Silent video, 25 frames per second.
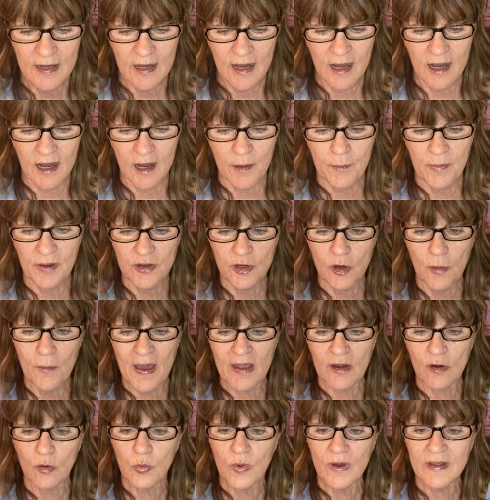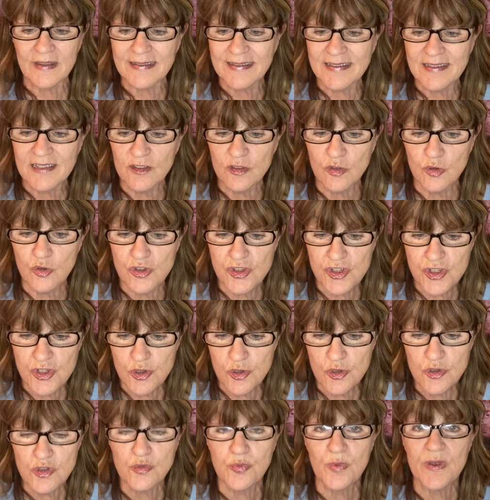But no matter what kit you
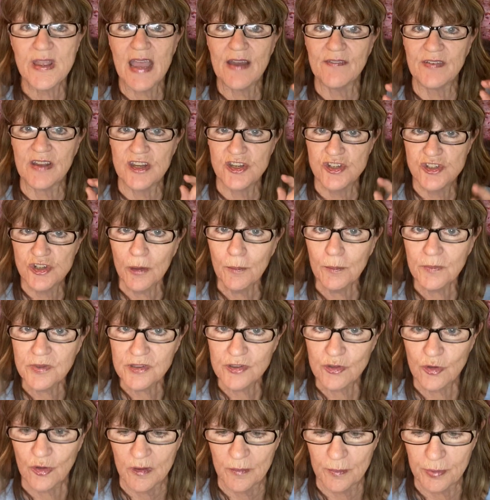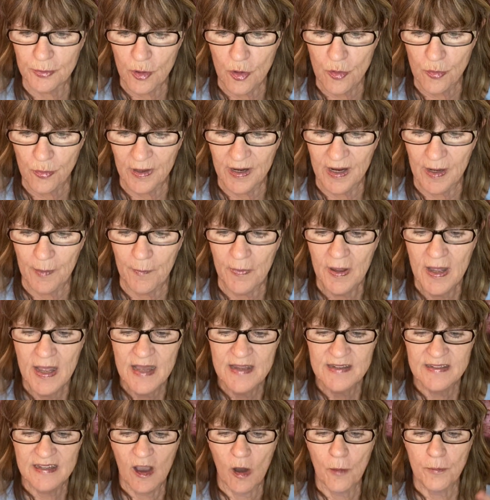choose, we have a jumpstart program
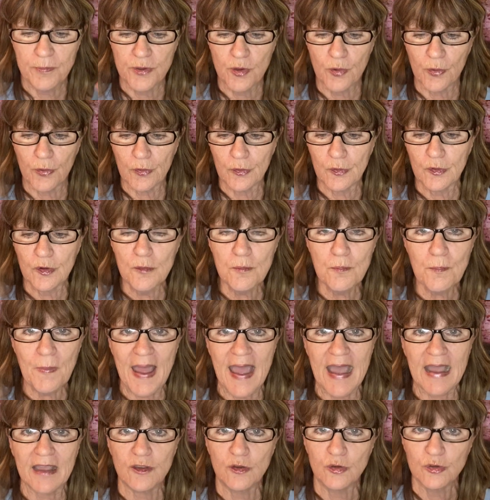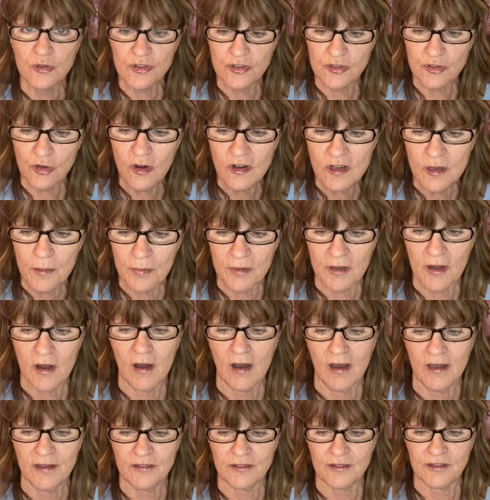to help you earn back your startup
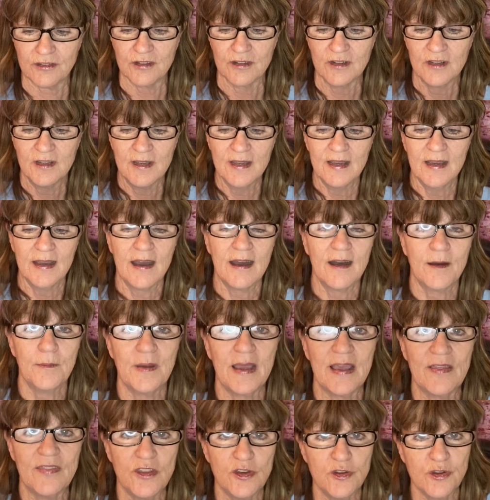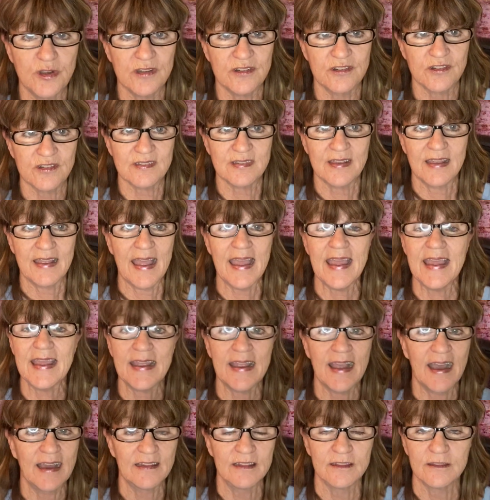cost. And then you could just say,
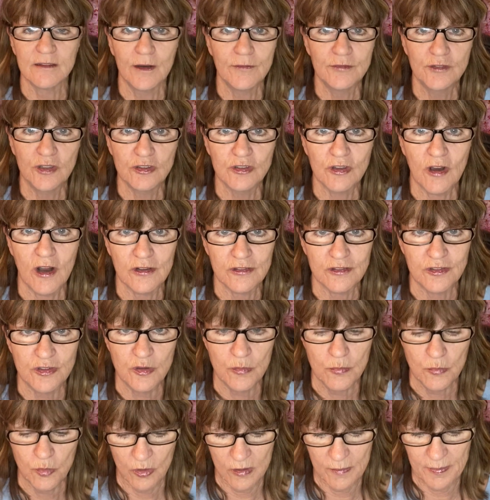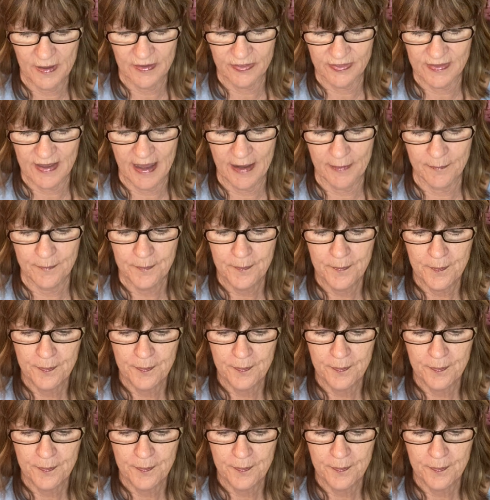hey, I'd love to talk to you more about that.